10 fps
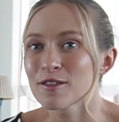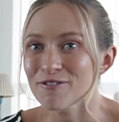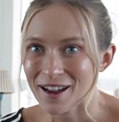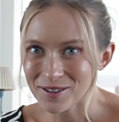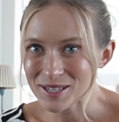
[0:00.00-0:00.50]
The
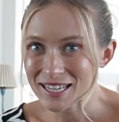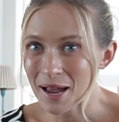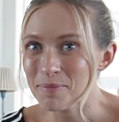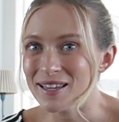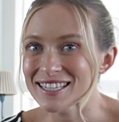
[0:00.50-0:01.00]
final
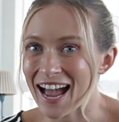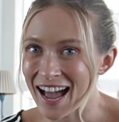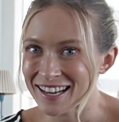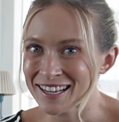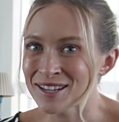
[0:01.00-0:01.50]
step is
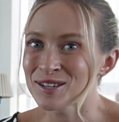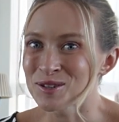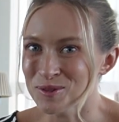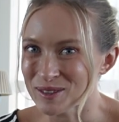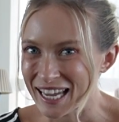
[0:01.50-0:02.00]
adding
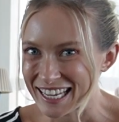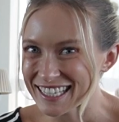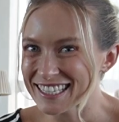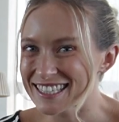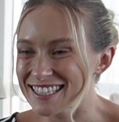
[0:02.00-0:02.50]
new
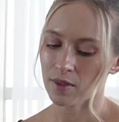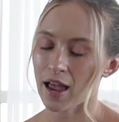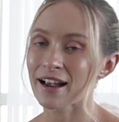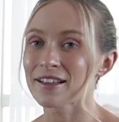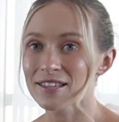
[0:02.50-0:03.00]
legs.
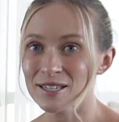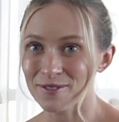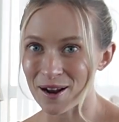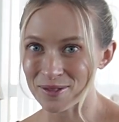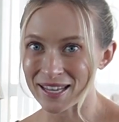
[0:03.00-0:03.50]
I got these
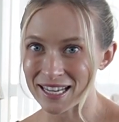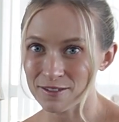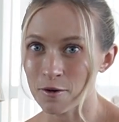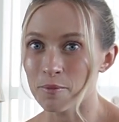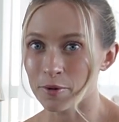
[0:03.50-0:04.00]
round legs
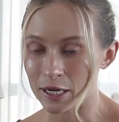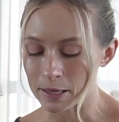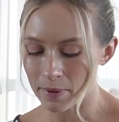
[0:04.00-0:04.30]
from Pretty